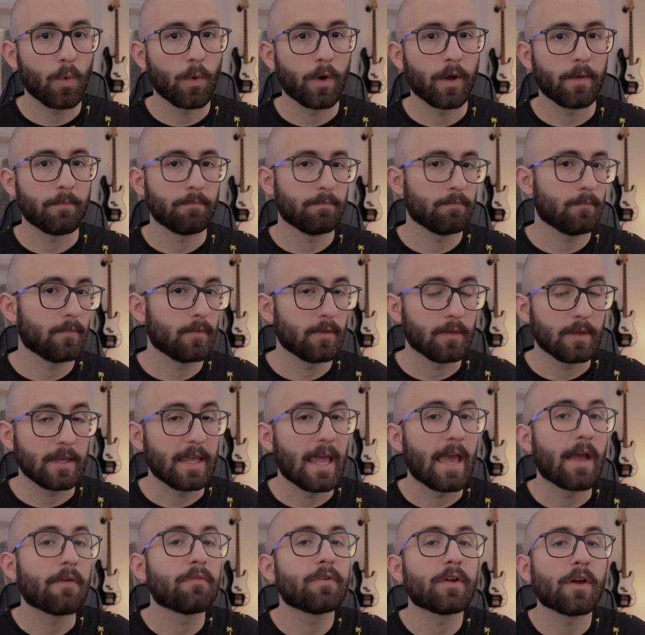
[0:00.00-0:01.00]
or
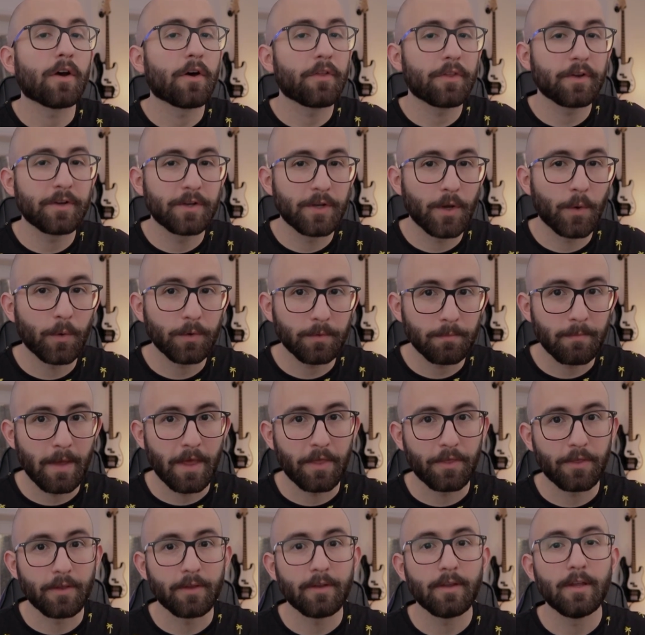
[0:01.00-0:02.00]
the every other note
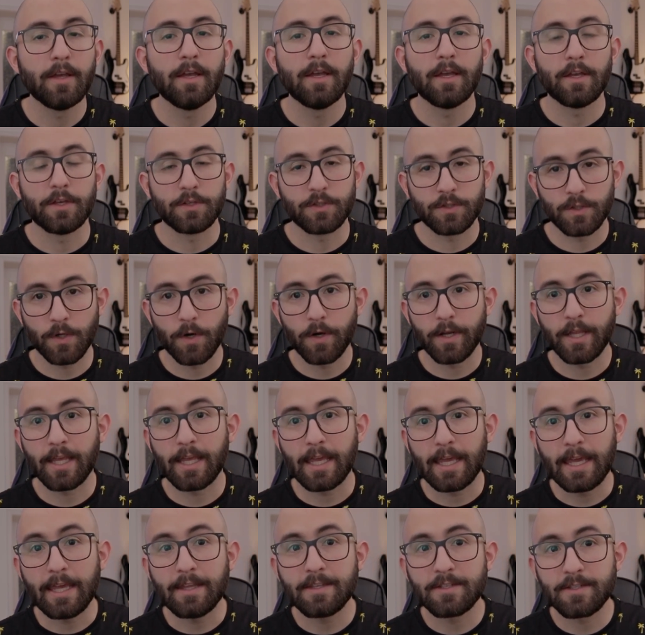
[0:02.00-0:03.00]
method,
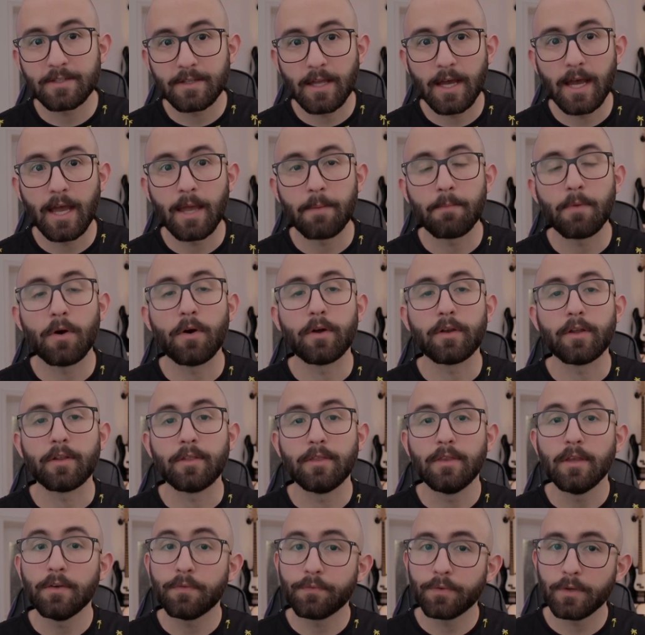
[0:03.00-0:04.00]
starting each time on a
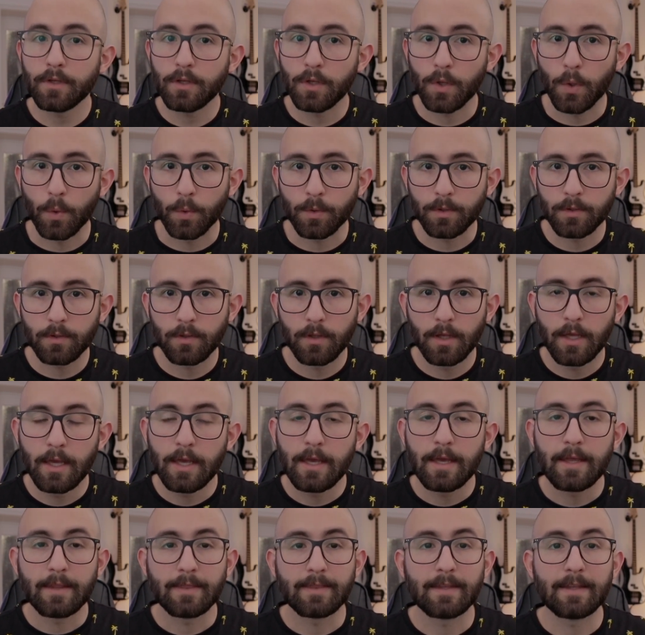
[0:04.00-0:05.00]
different note,
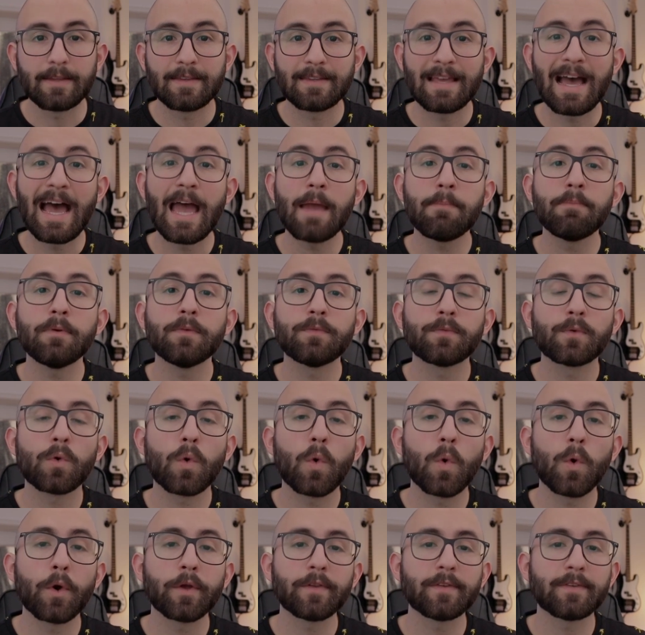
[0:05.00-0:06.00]
the type of
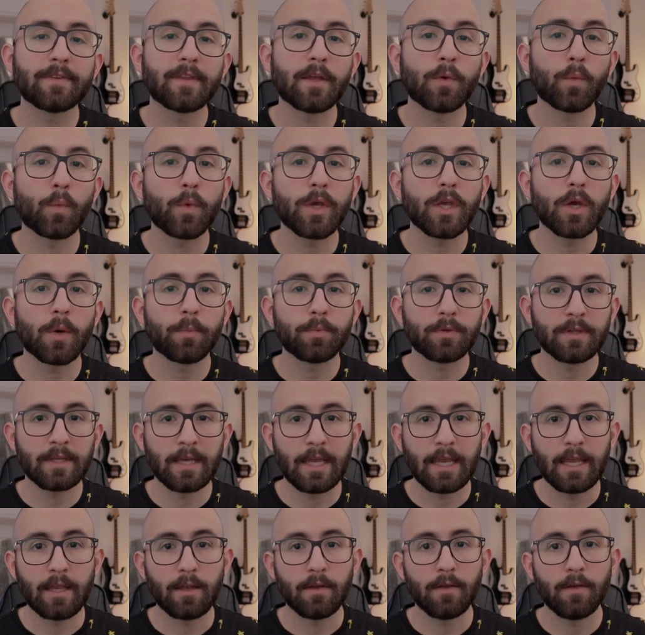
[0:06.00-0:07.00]
chords that we
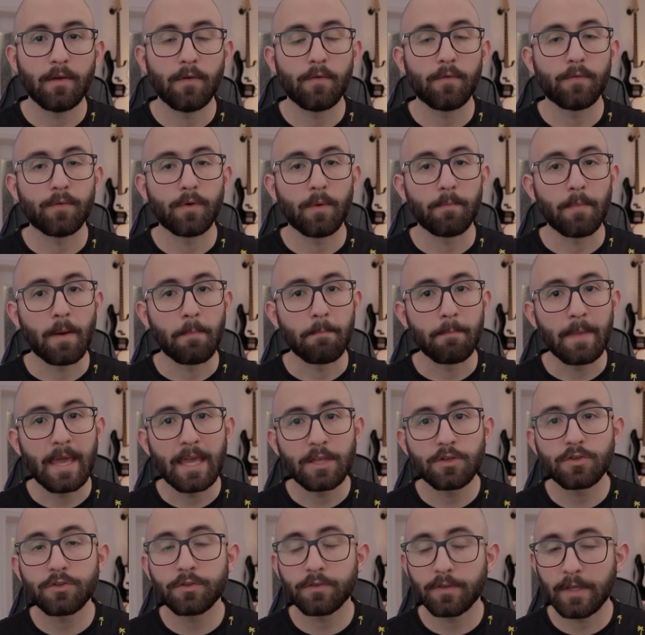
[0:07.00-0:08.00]
obtain from a
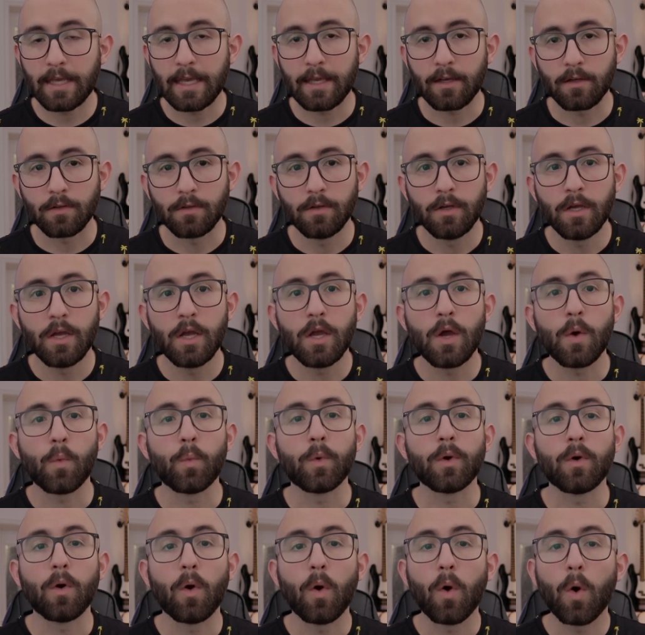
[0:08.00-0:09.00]
major scale
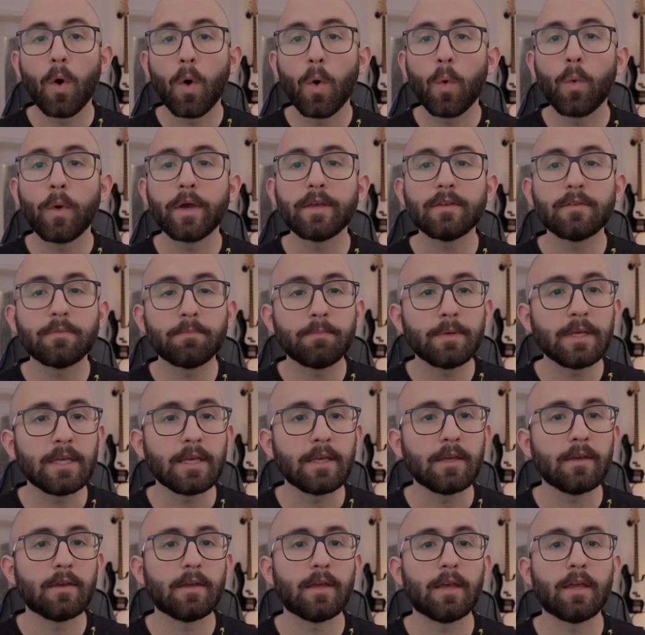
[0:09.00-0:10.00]
will always
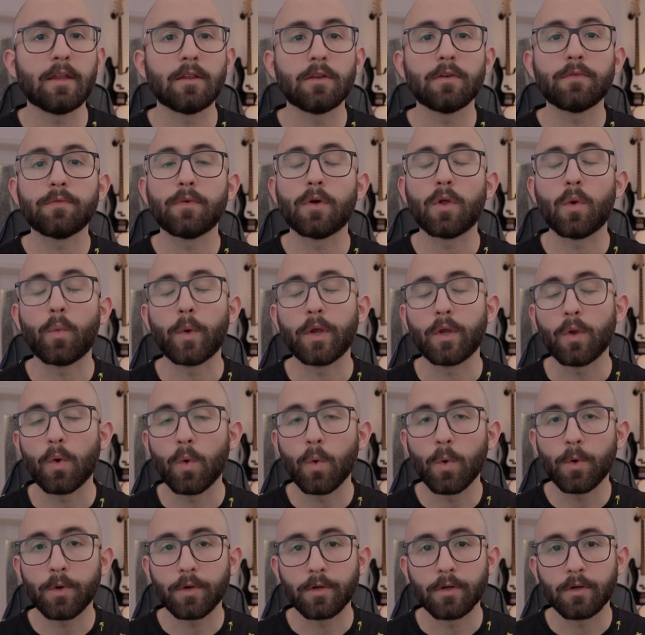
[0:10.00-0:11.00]
be in the following
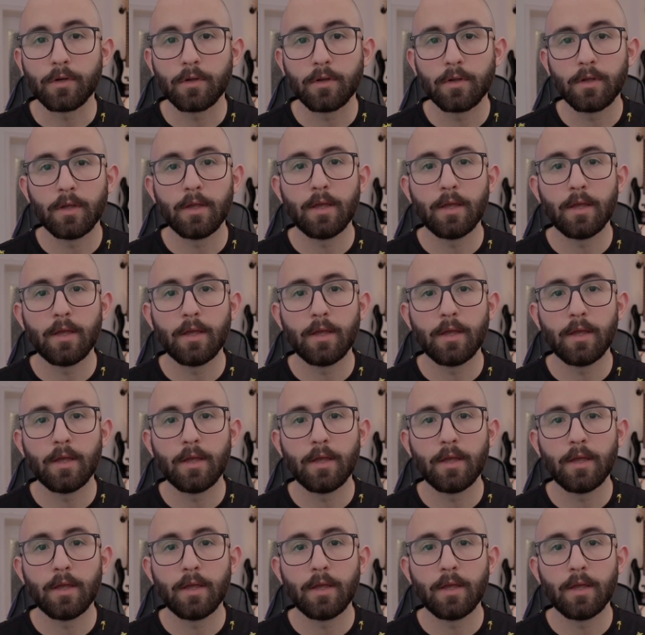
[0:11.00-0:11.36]
order: